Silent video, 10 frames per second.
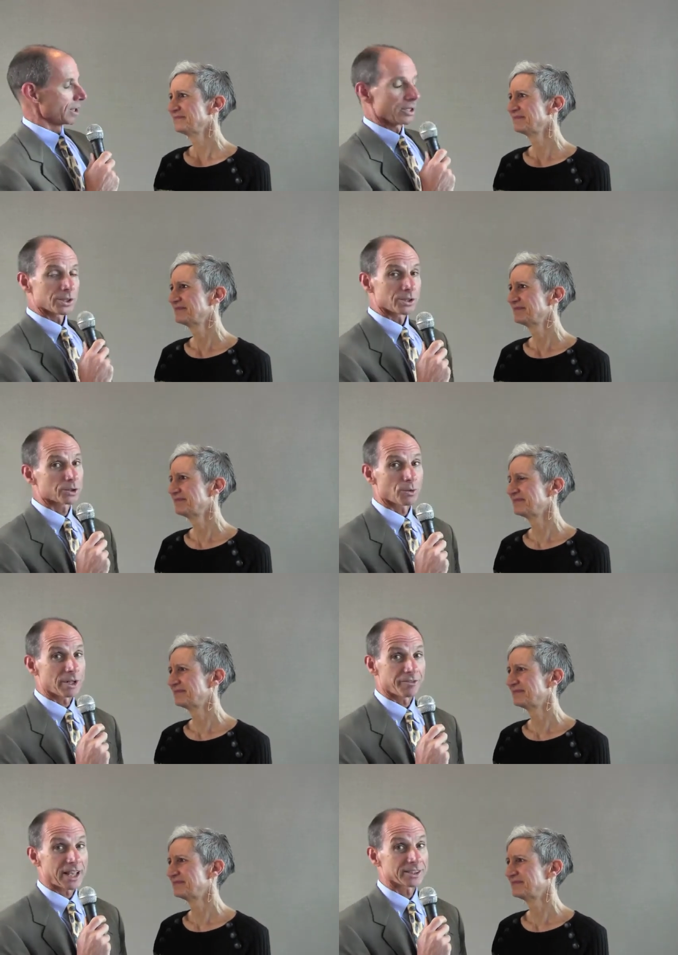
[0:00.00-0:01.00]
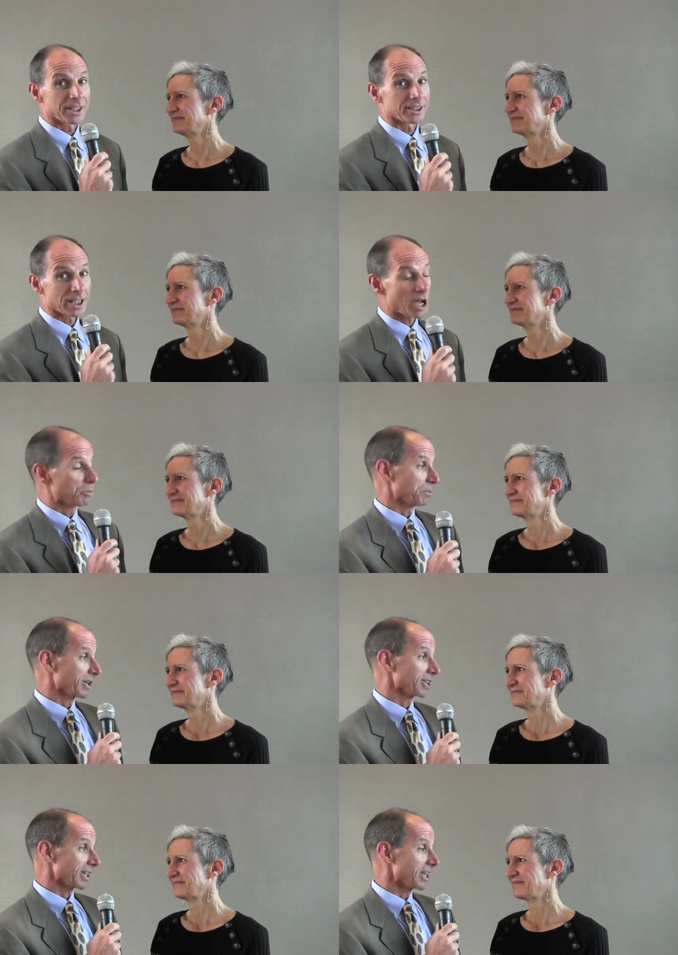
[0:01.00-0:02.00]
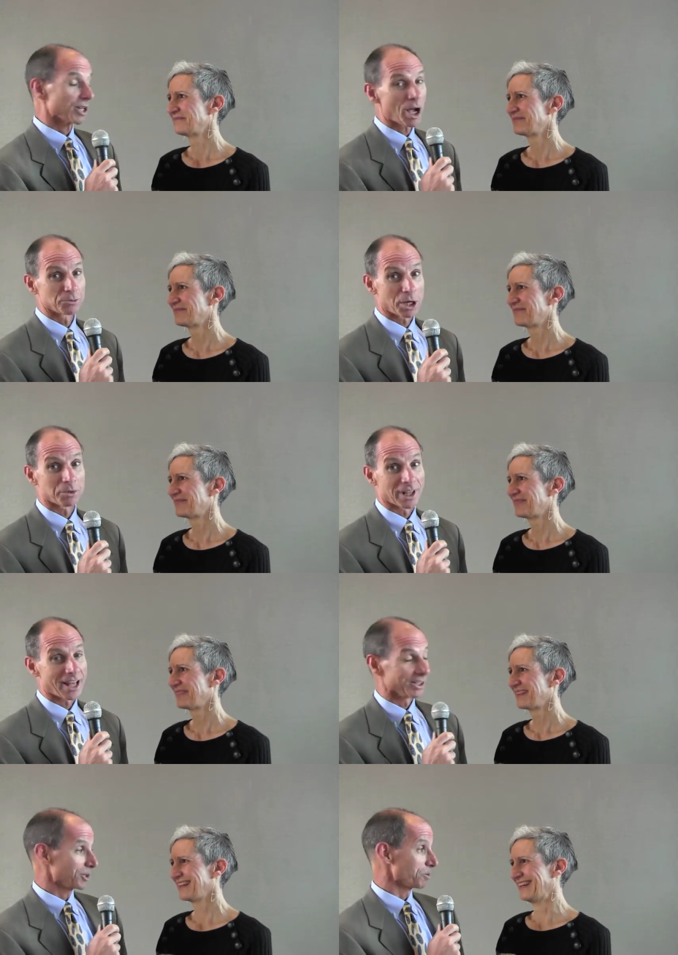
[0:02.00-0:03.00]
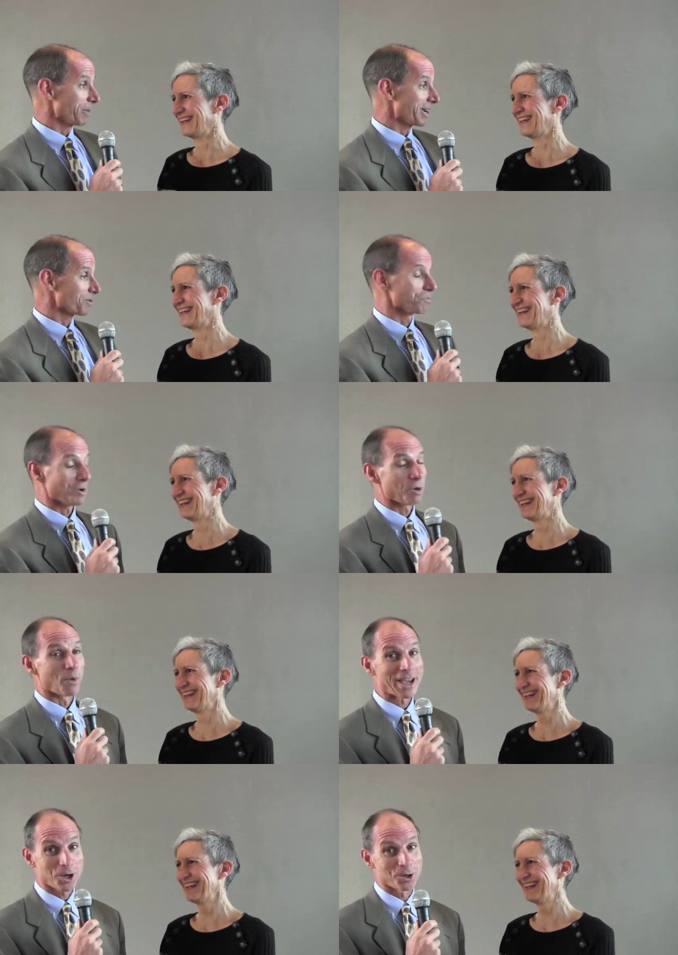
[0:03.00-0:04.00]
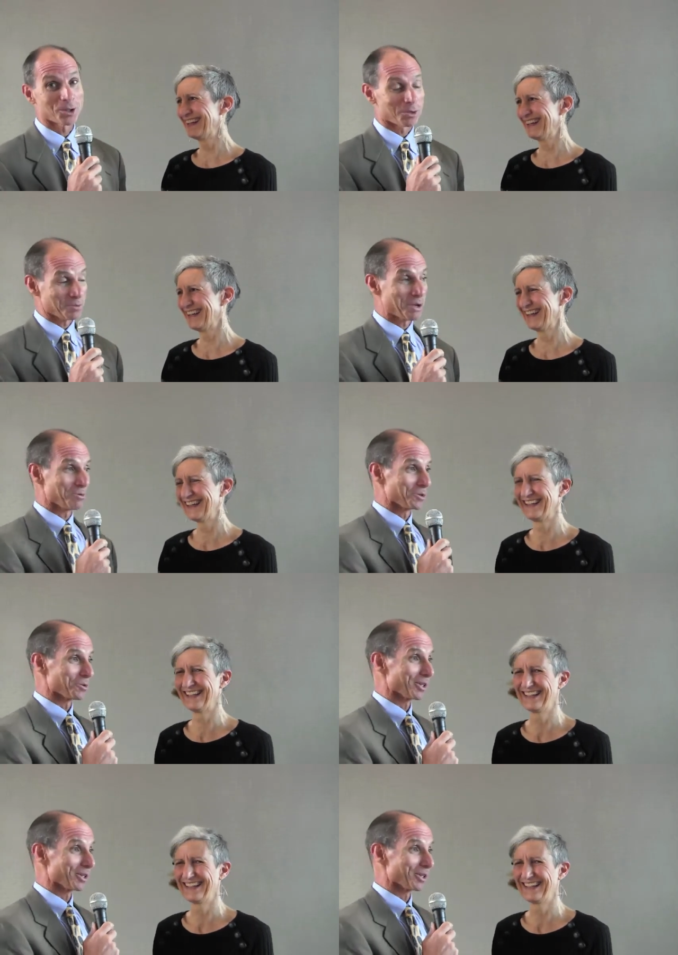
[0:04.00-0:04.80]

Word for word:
Speaker 1: This is quite a fascinating topic because it comes up a lot, at least in my in my coaching with people in